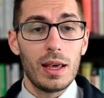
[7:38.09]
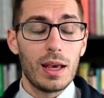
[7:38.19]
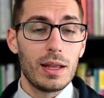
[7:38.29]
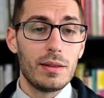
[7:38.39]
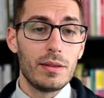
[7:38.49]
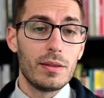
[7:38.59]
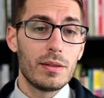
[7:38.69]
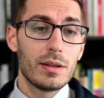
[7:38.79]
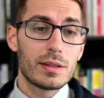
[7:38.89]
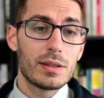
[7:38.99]
And
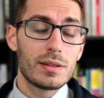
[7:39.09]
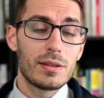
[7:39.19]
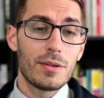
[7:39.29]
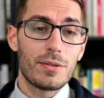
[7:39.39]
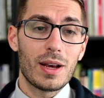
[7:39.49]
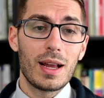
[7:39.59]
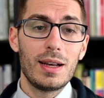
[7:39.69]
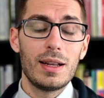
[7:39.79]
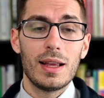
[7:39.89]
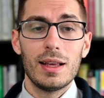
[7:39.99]
this is
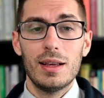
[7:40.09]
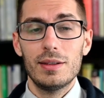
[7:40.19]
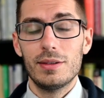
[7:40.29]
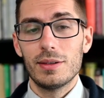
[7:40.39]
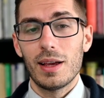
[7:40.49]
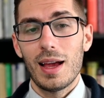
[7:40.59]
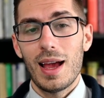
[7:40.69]
defined as